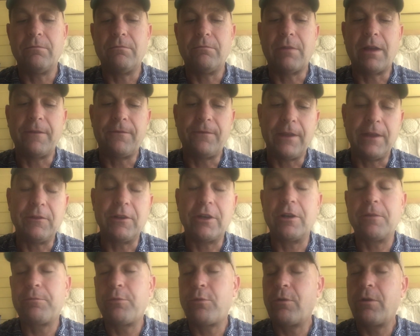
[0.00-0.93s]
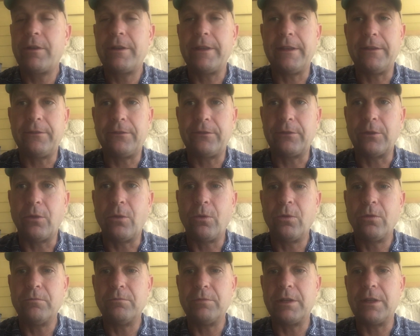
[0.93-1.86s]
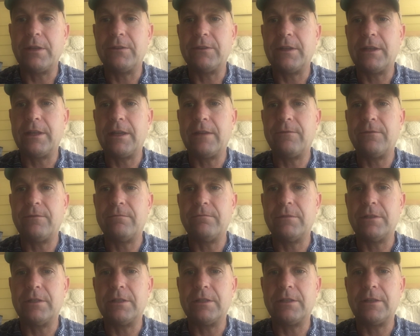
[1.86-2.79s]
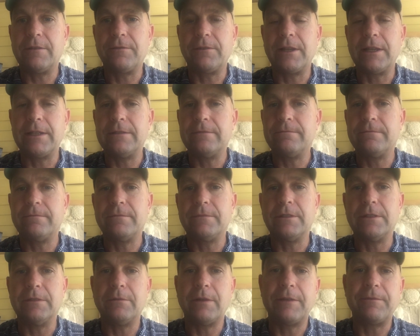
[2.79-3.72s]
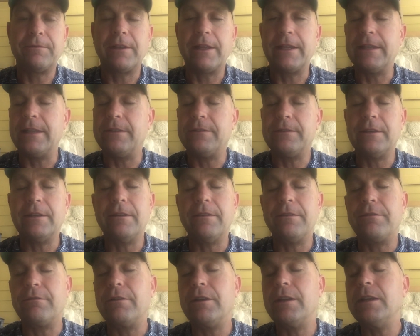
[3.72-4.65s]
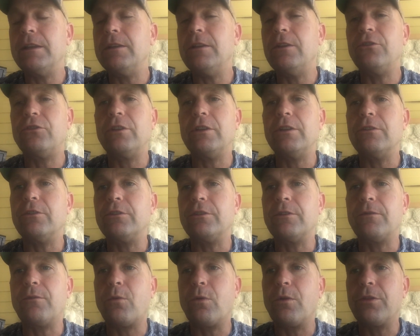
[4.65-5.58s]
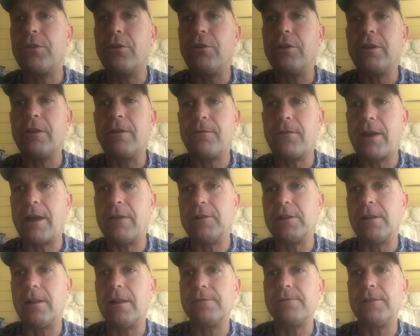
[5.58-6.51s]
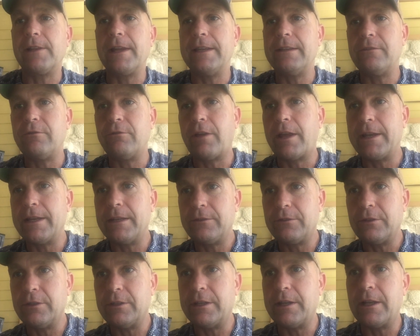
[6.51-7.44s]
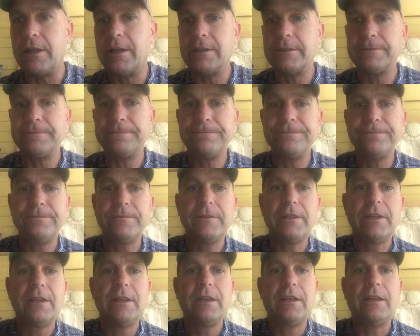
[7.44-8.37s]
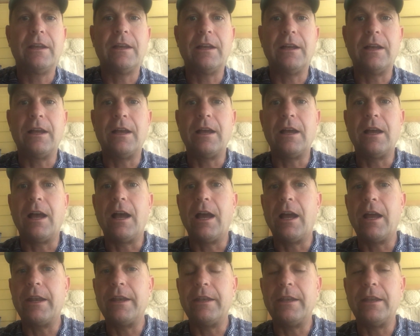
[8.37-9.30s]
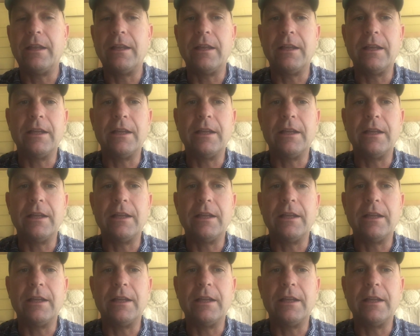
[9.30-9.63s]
My favorite airport is Seoul because they have a flight. My flight gets in at 3, and usually there's a 4:30 or 5 o'clock flight right into Da Nang on